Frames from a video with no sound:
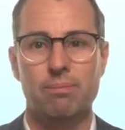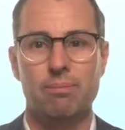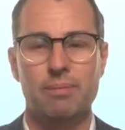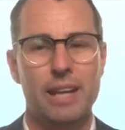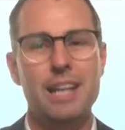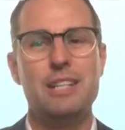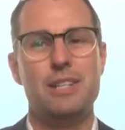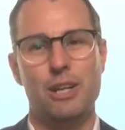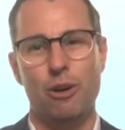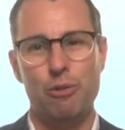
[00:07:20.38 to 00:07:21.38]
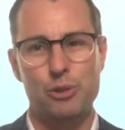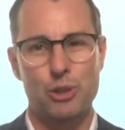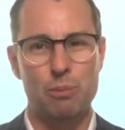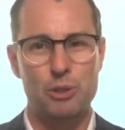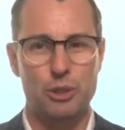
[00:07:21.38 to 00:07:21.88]
NET offers an
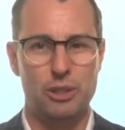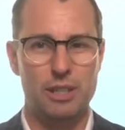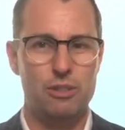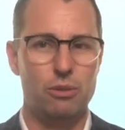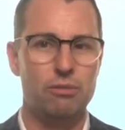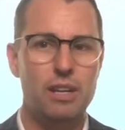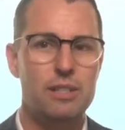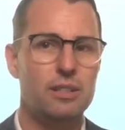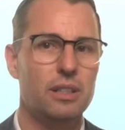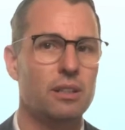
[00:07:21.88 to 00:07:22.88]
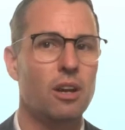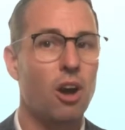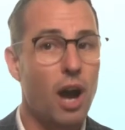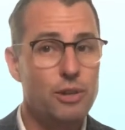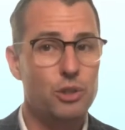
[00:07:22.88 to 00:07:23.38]
opportunity to invest in
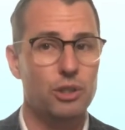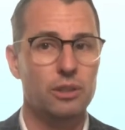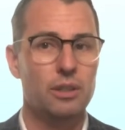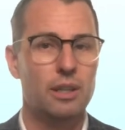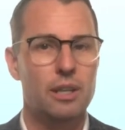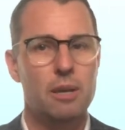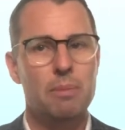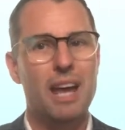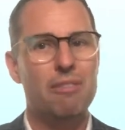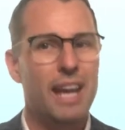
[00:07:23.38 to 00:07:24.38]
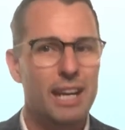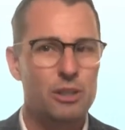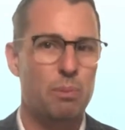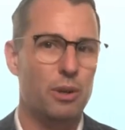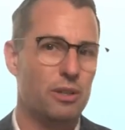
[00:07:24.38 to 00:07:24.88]
hydrogen, but have
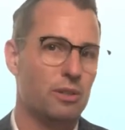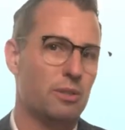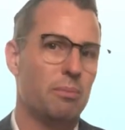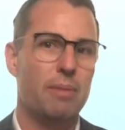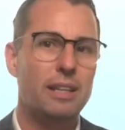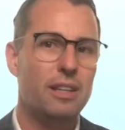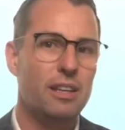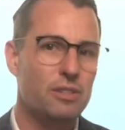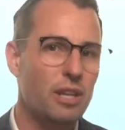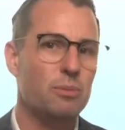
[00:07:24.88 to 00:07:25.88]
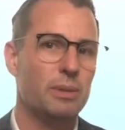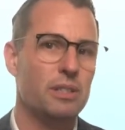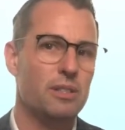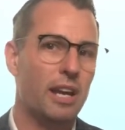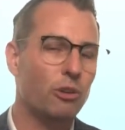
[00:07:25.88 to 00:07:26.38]
experts make the
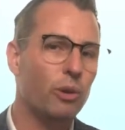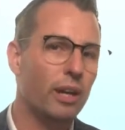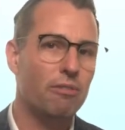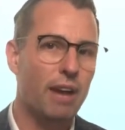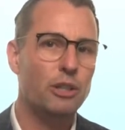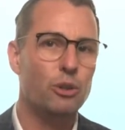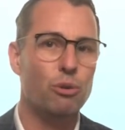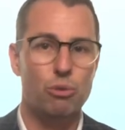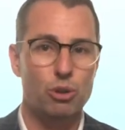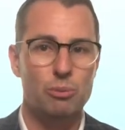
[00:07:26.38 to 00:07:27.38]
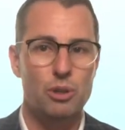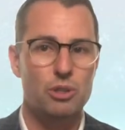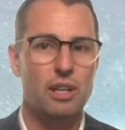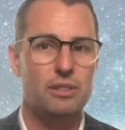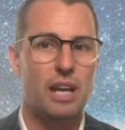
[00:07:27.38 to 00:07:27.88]
assessments and create value through
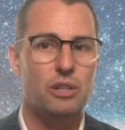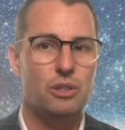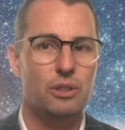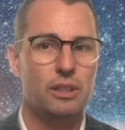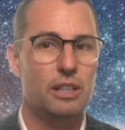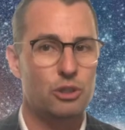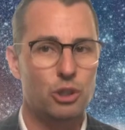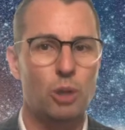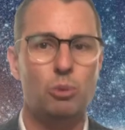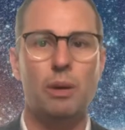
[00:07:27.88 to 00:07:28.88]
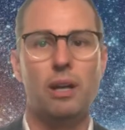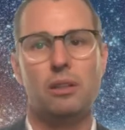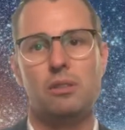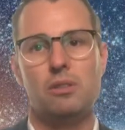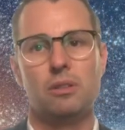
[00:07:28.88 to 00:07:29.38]
commercialisation into global markets.